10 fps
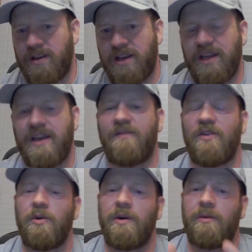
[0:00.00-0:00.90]
thing if
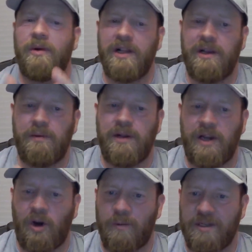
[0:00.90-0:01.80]
you're doing really, really
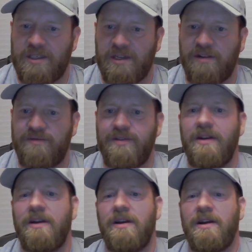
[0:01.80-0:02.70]
urban stuff.
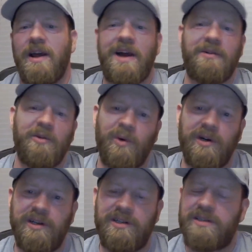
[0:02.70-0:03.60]
Out in the
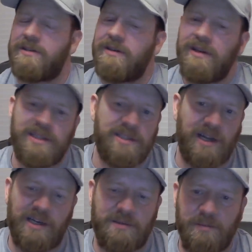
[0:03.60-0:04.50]
woods, it's
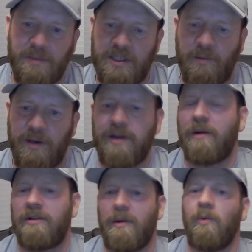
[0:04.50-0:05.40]
not as much of a, I'm
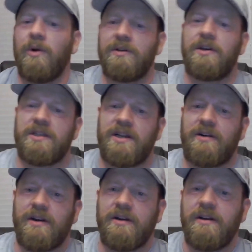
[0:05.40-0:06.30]
talking about wilderness
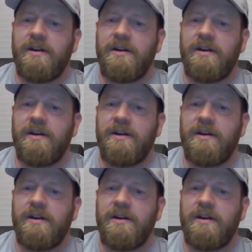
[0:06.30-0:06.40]
area.